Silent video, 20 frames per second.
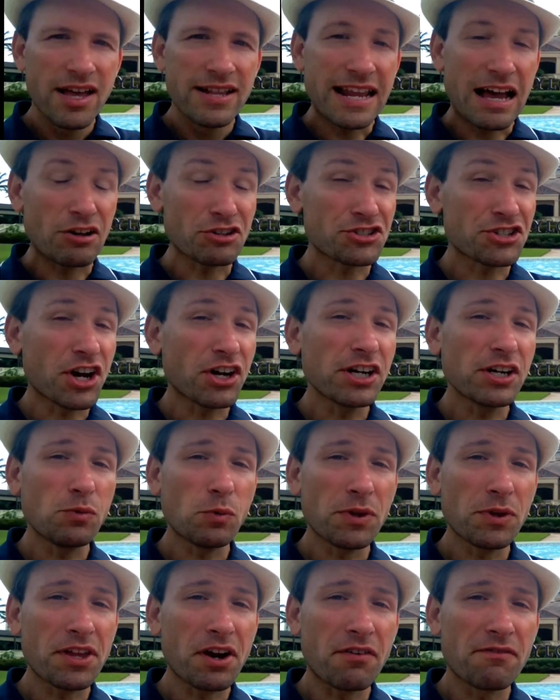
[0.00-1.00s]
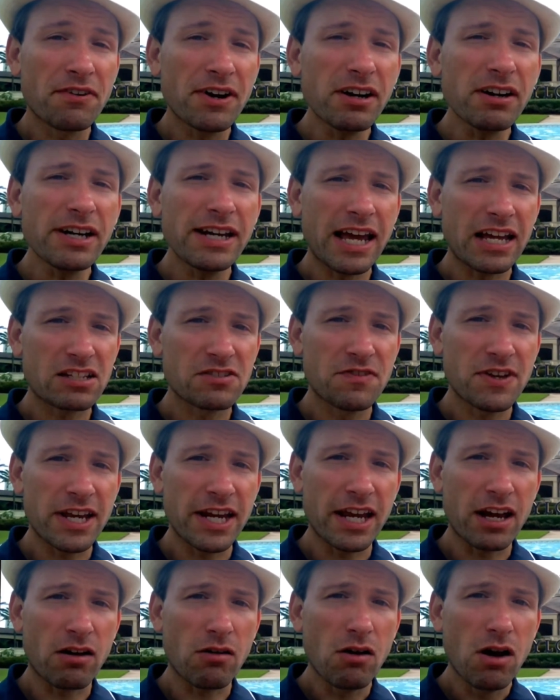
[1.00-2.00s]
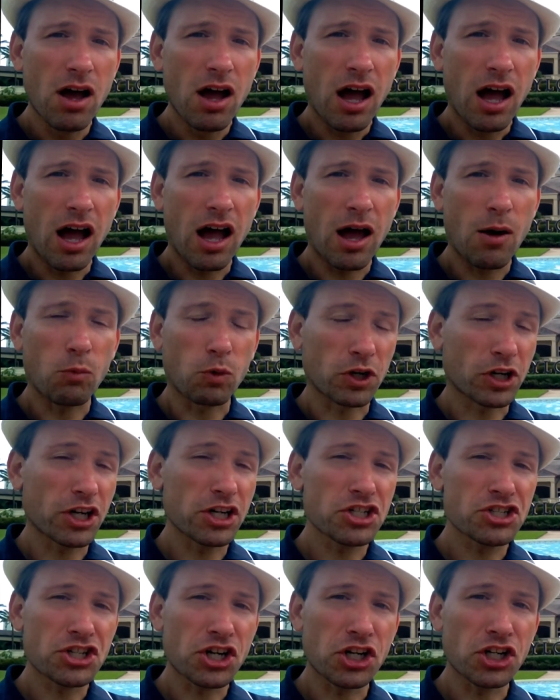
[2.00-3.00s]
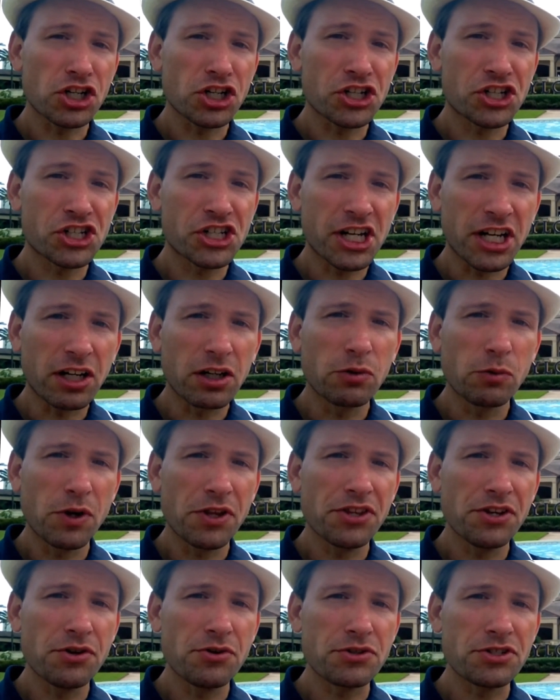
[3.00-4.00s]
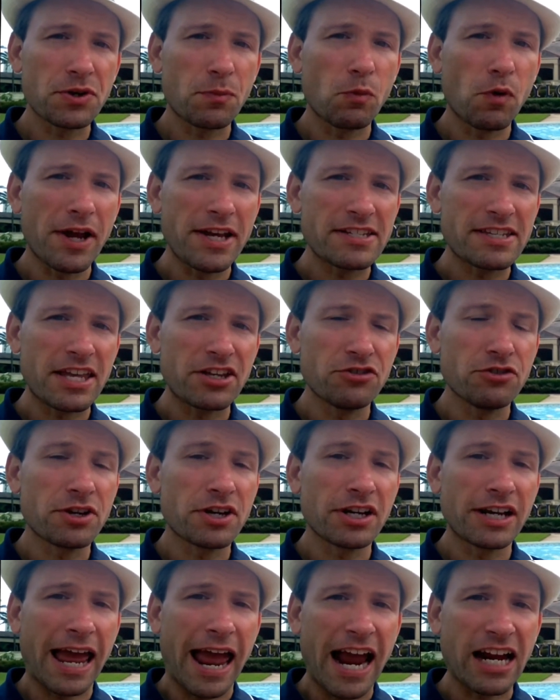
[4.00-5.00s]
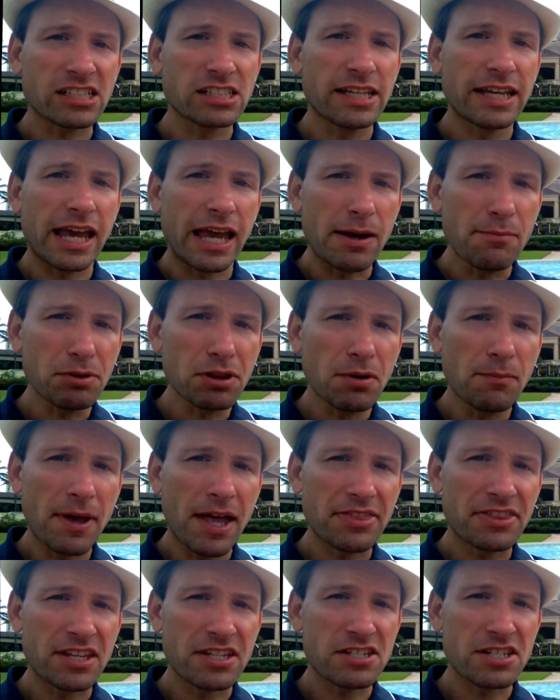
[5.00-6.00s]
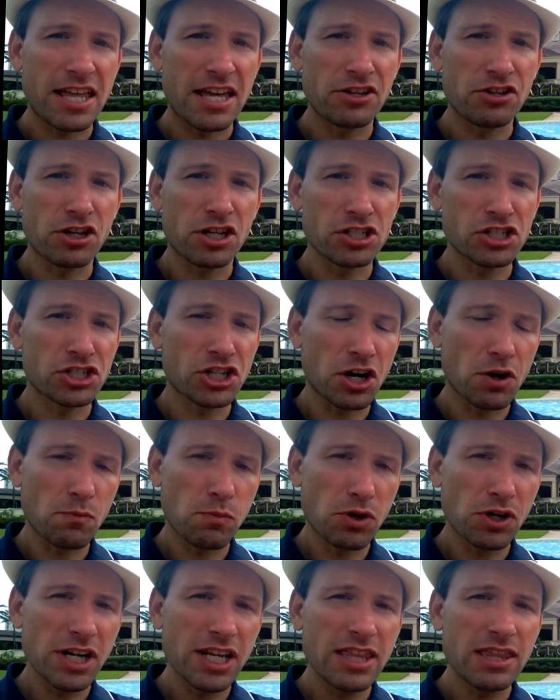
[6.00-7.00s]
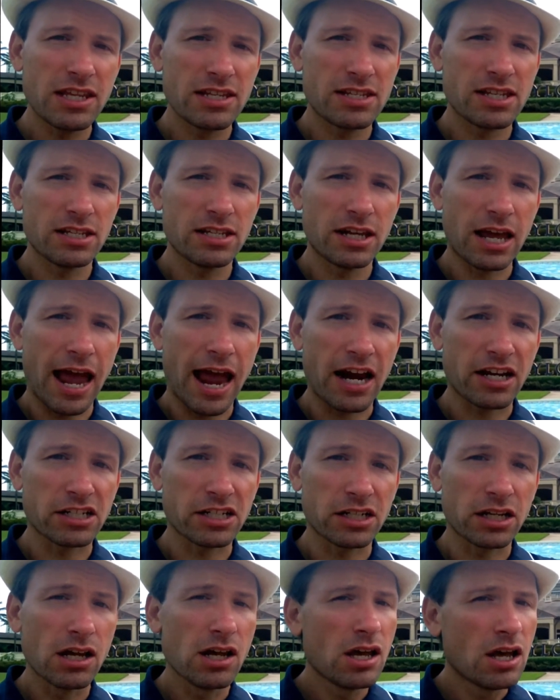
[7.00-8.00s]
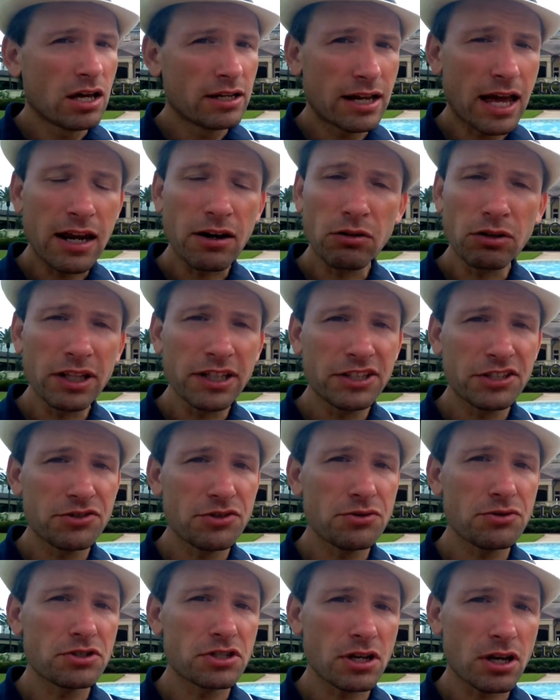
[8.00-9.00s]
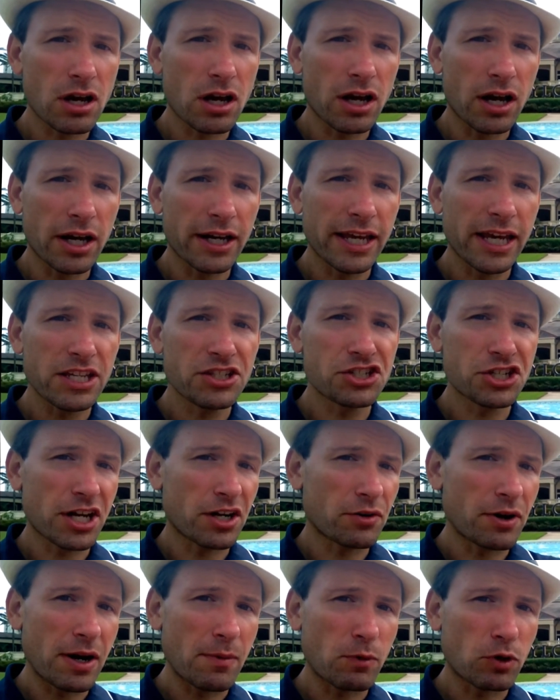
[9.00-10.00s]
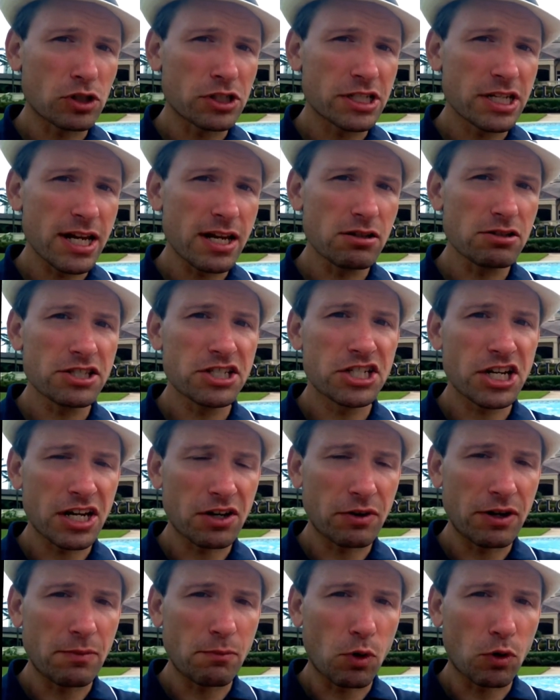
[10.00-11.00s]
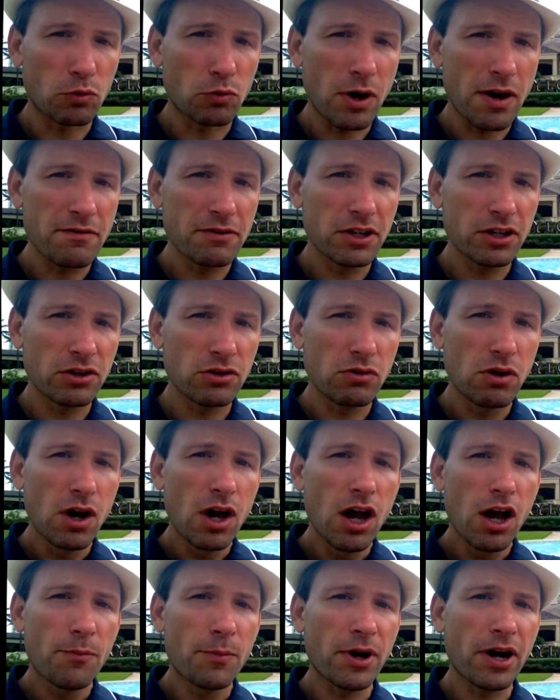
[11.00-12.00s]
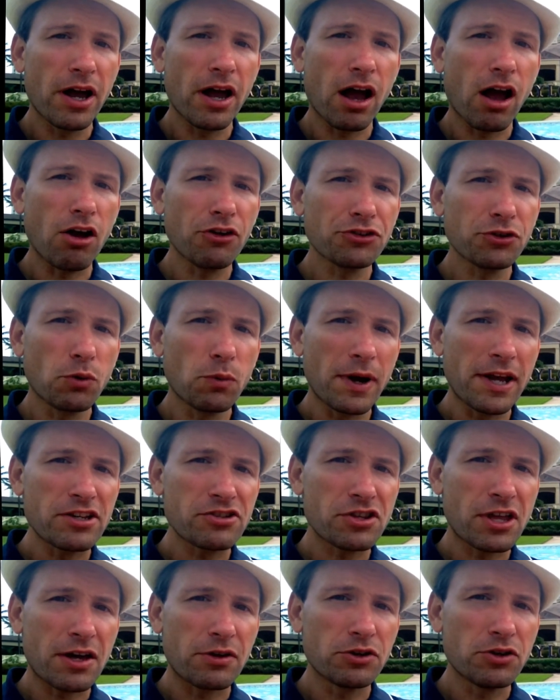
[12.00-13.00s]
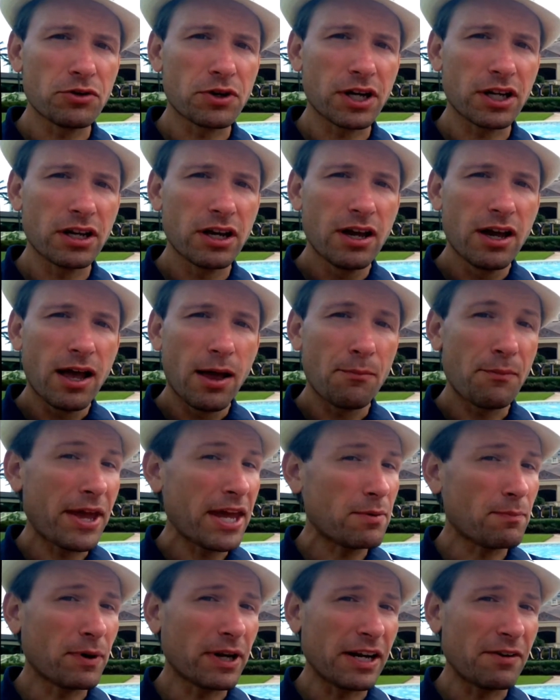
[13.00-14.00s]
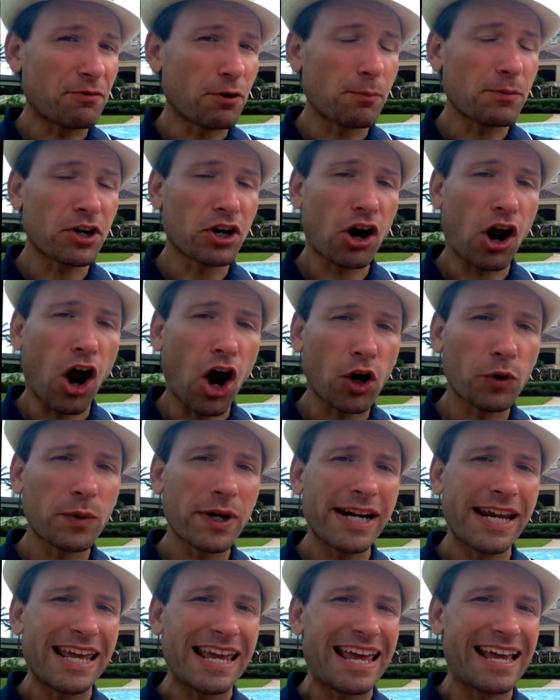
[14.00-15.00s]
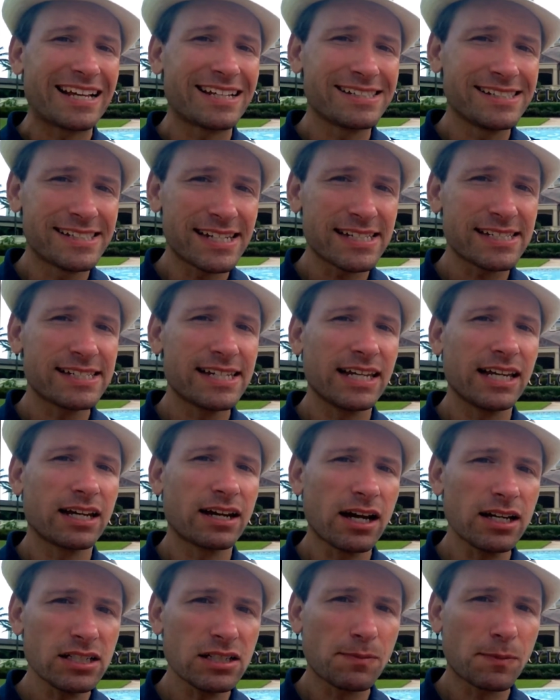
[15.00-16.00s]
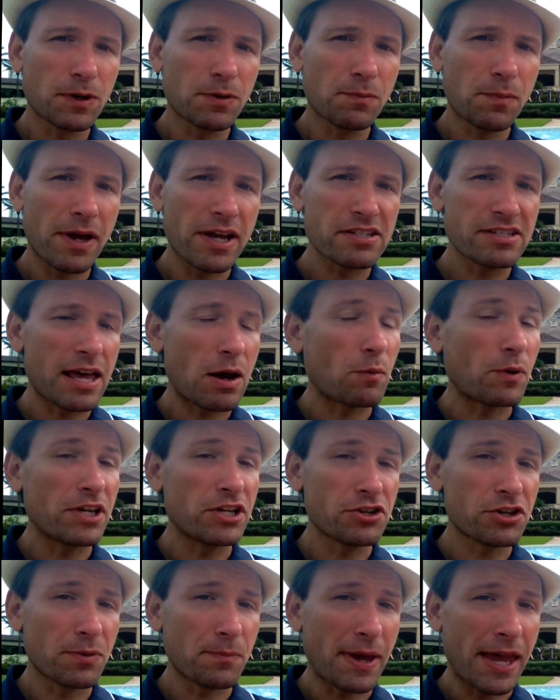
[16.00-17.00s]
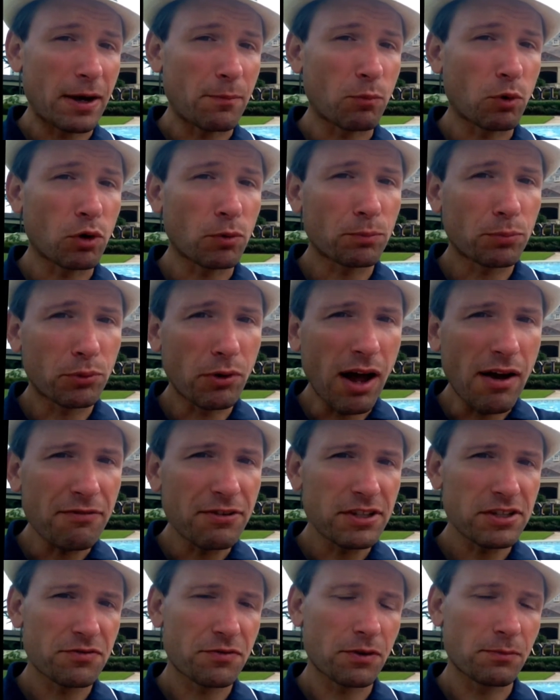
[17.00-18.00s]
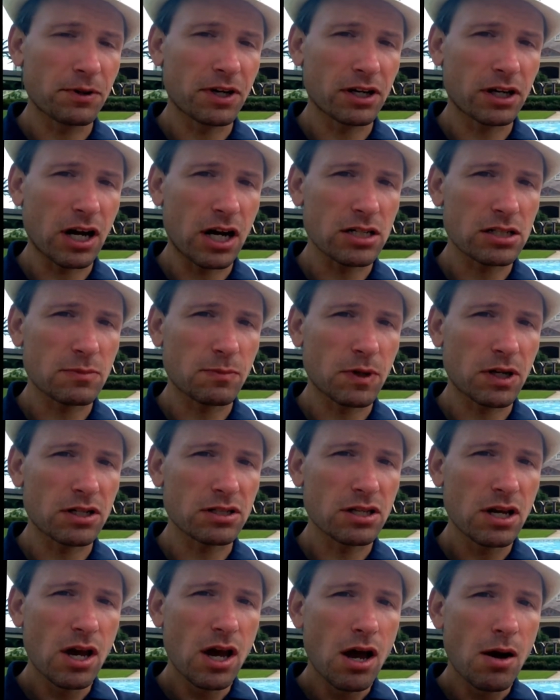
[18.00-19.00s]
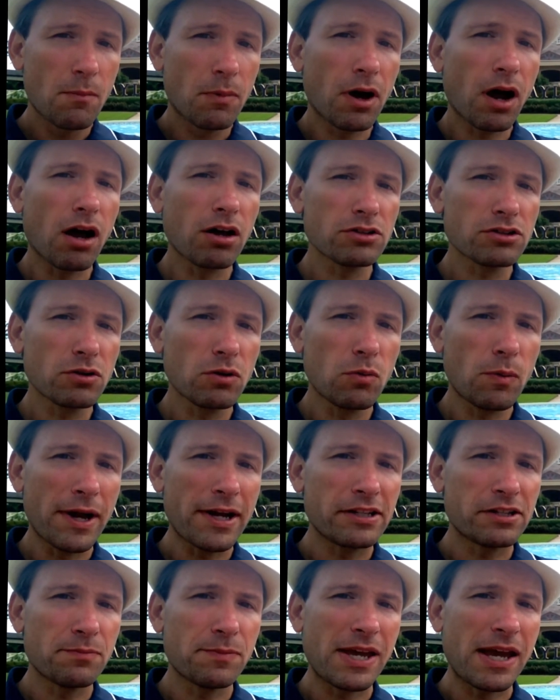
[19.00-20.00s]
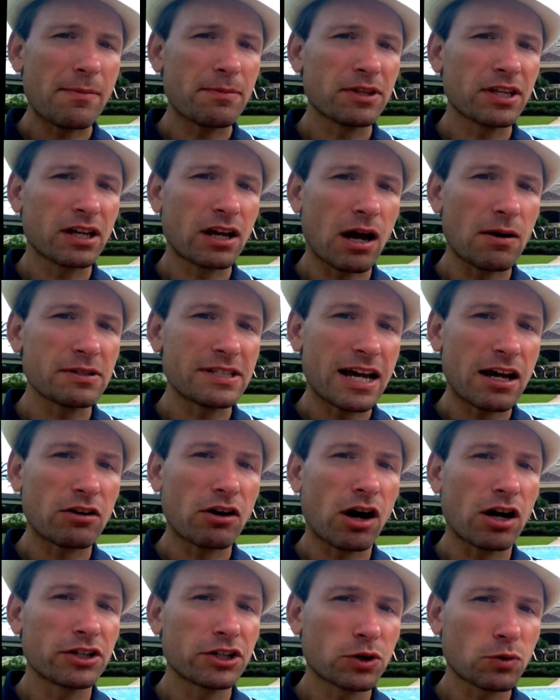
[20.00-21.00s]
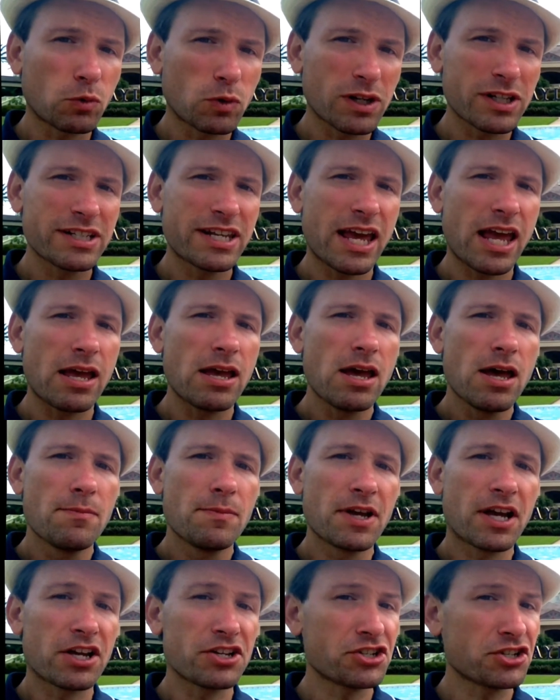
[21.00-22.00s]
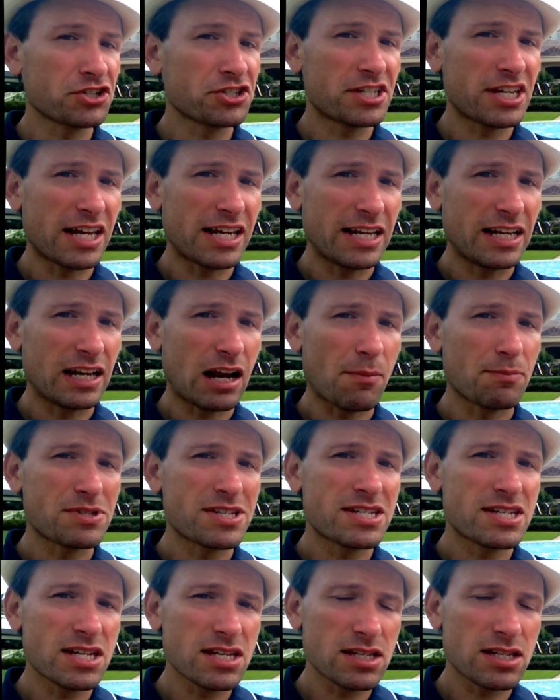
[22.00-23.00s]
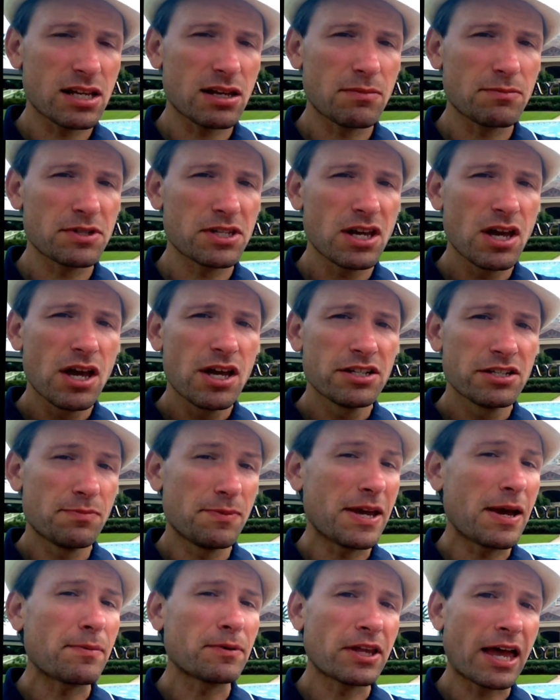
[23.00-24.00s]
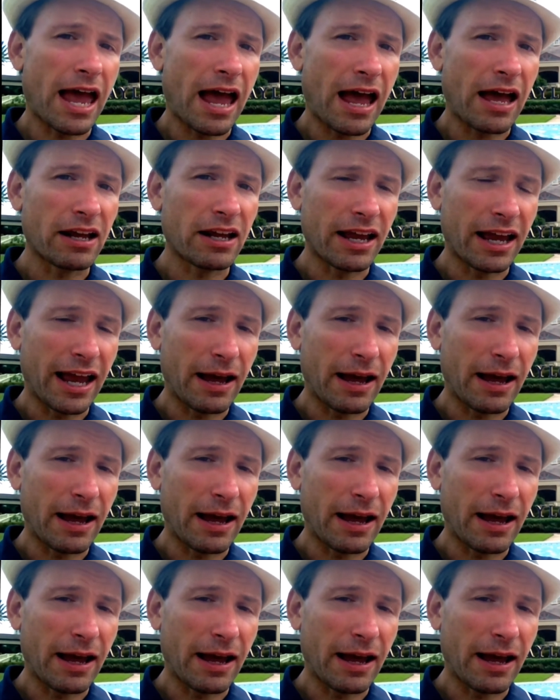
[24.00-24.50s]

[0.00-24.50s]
Now, starting with our very next video, uh, we're going to start sharing with you some ways that you can actually implement this, that you can start putting this into action not only to, uh, again, generate more sales, generate more revenue, but also ways that you can make money from your already existing customer base. That way you can make more profits from your customers, but also a way to be able to cut down on your workday because you're setting up systems to be able to have